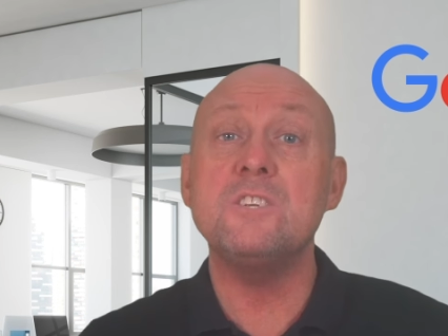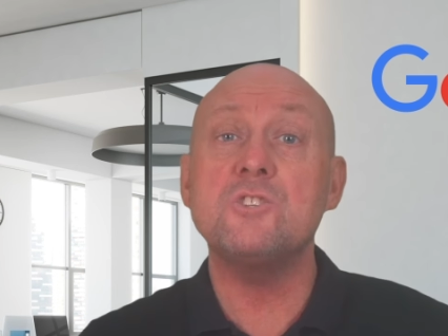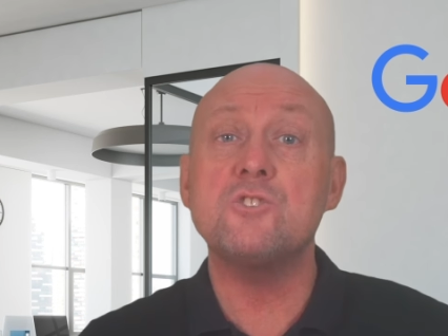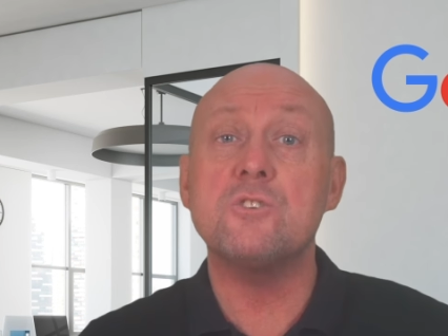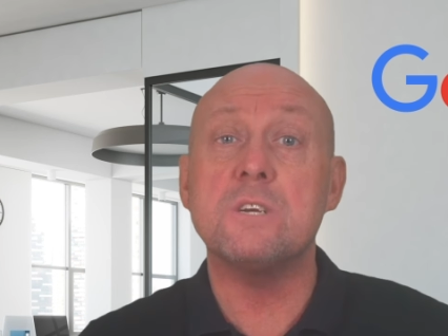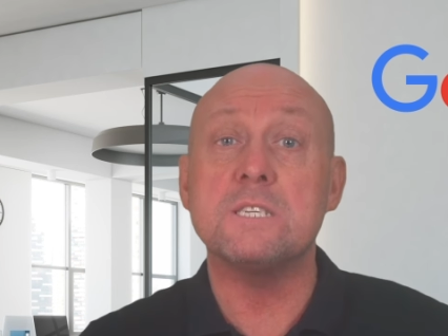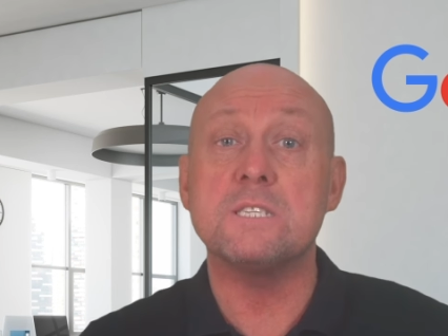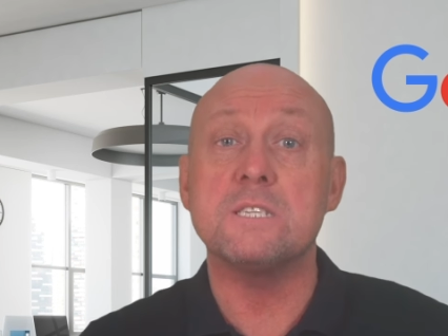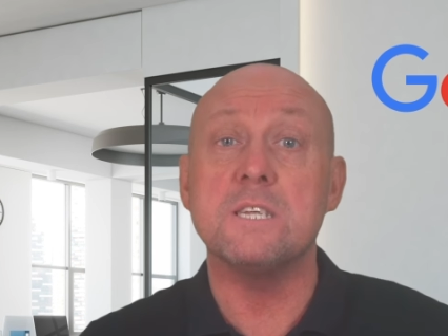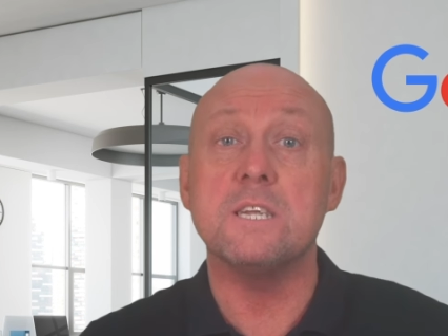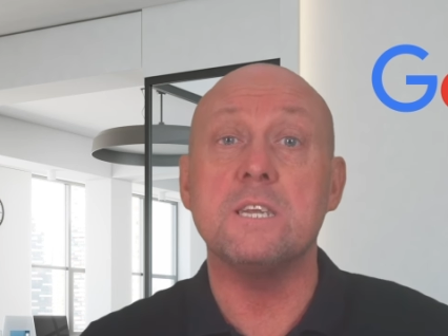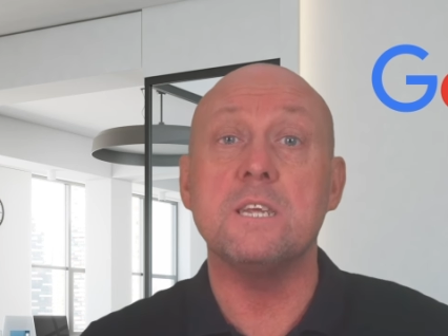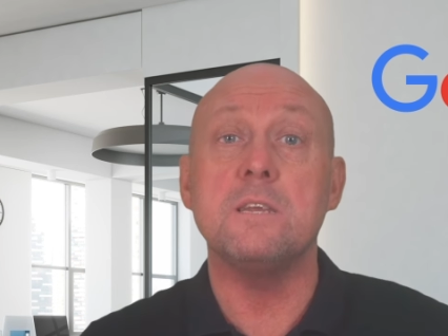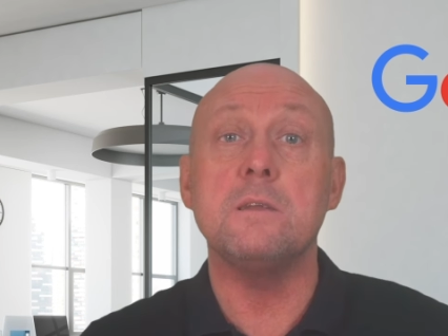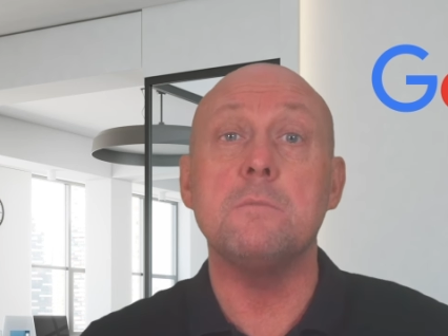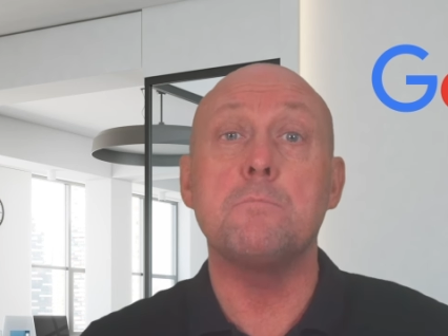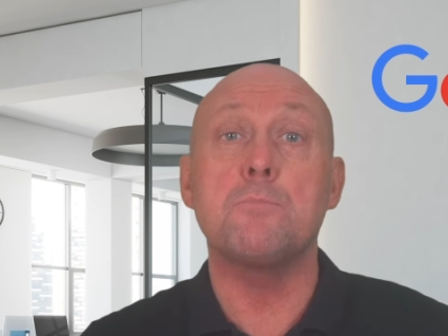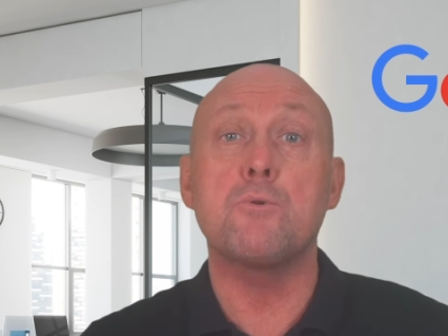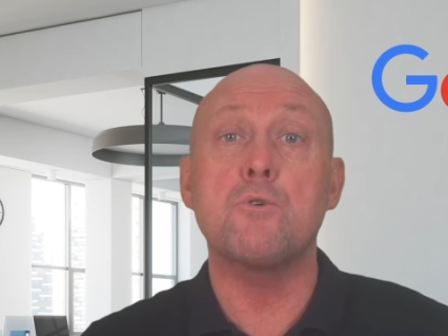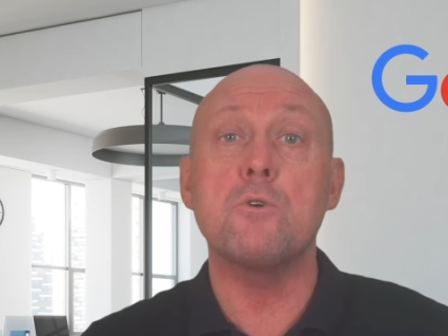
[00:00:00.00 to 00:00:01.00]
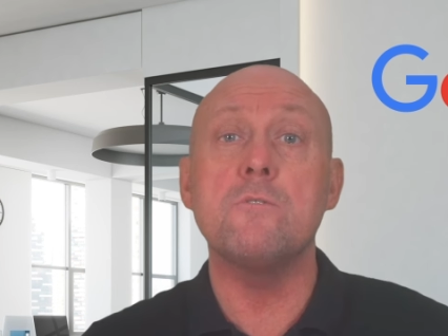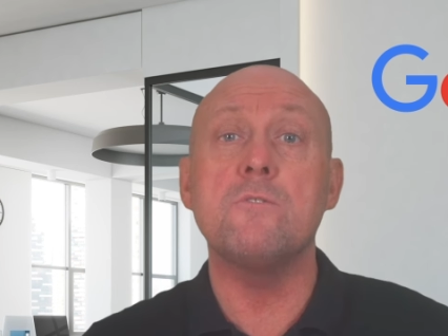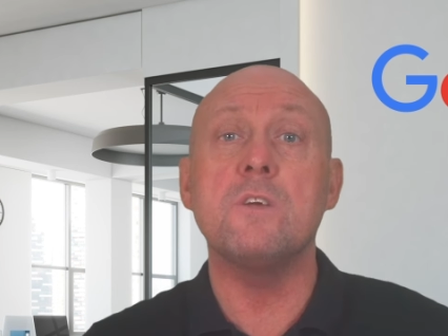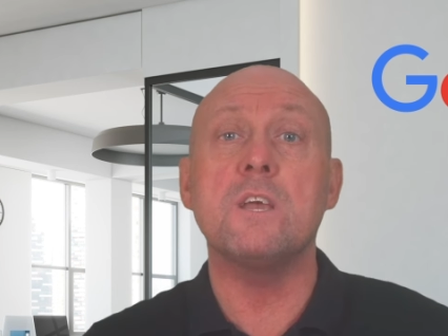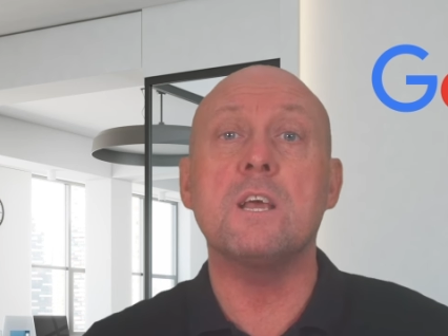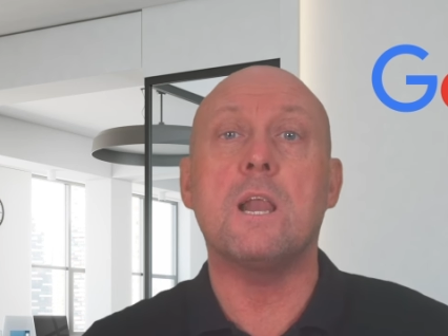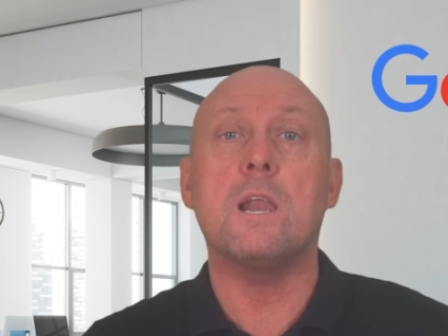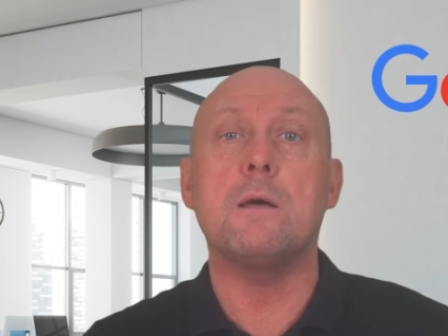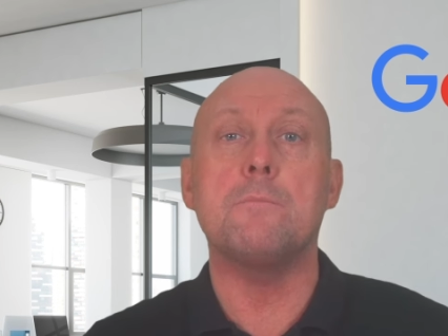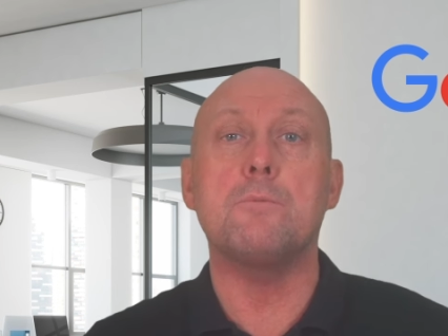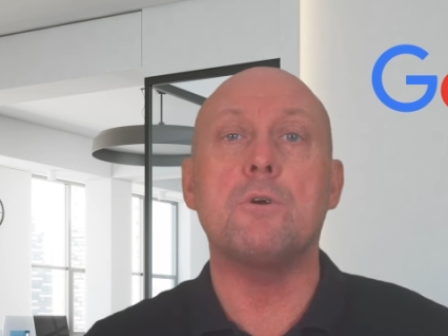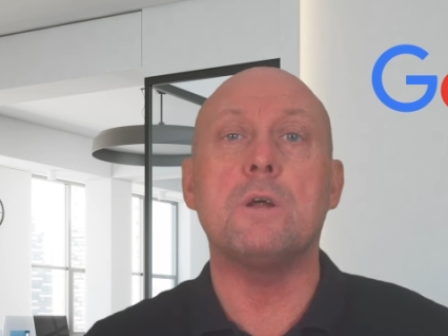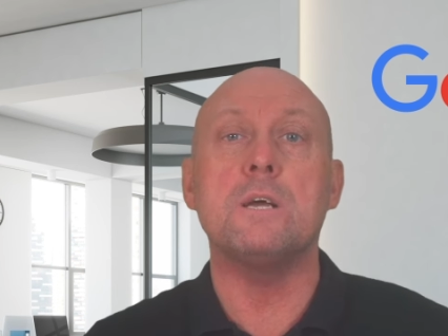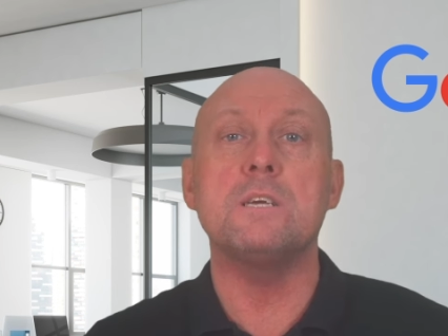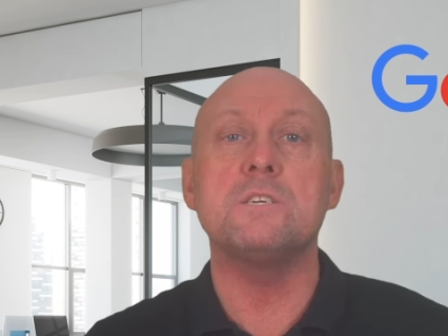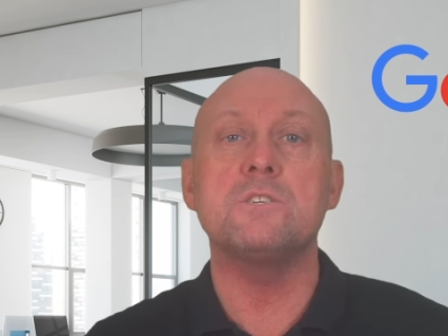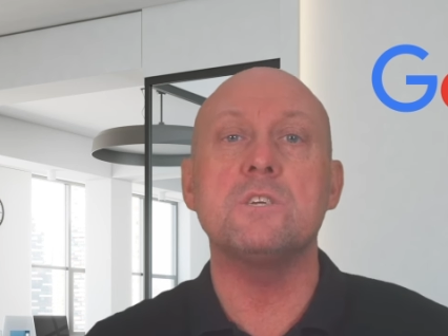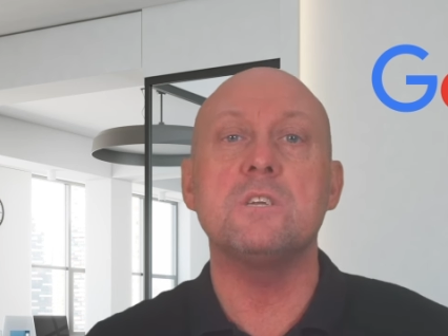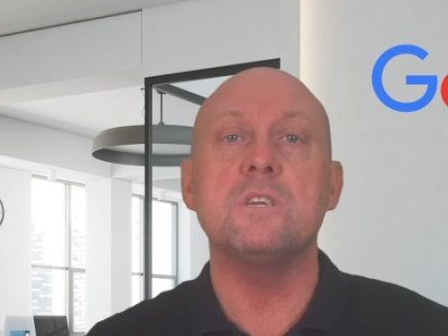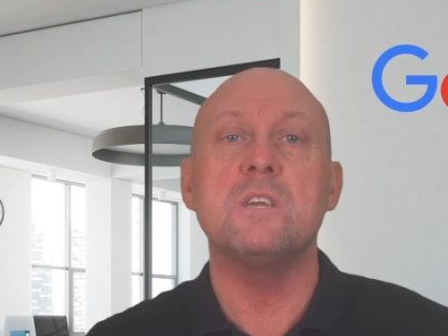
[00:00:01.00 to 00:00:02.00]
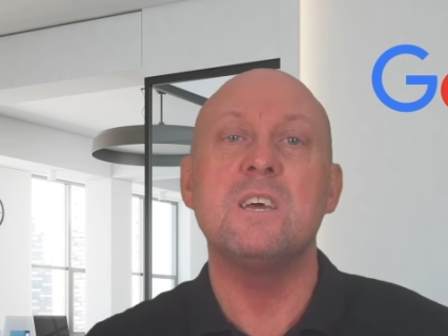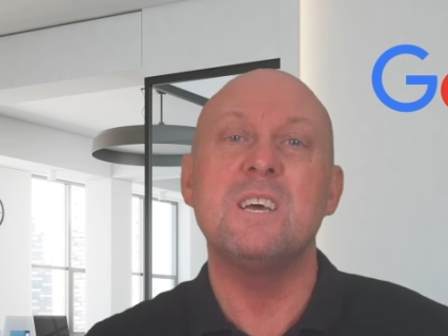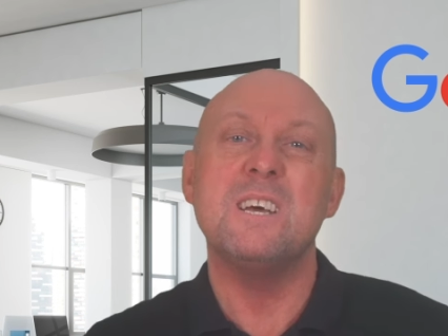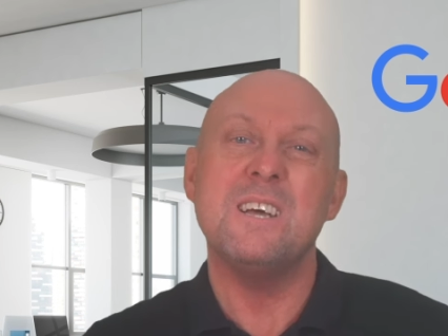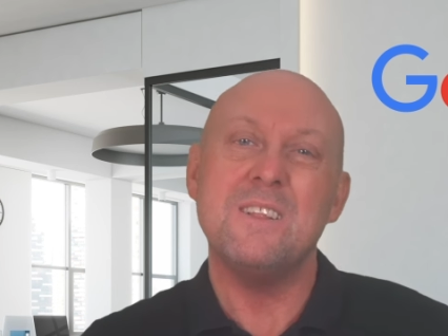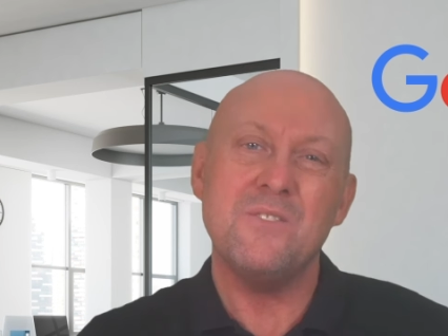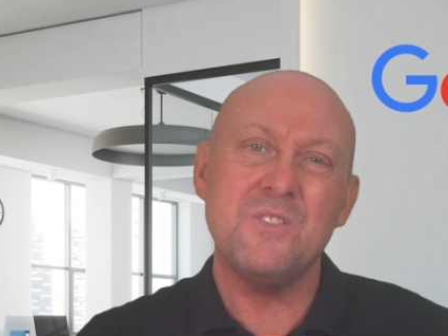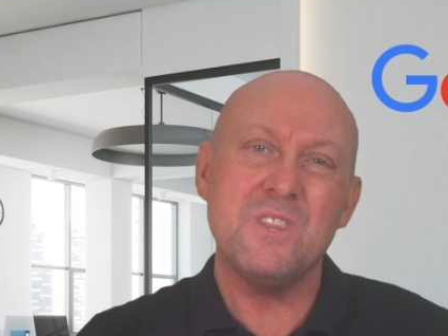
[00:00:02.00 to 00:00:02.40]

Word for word: interested in improving collaboration,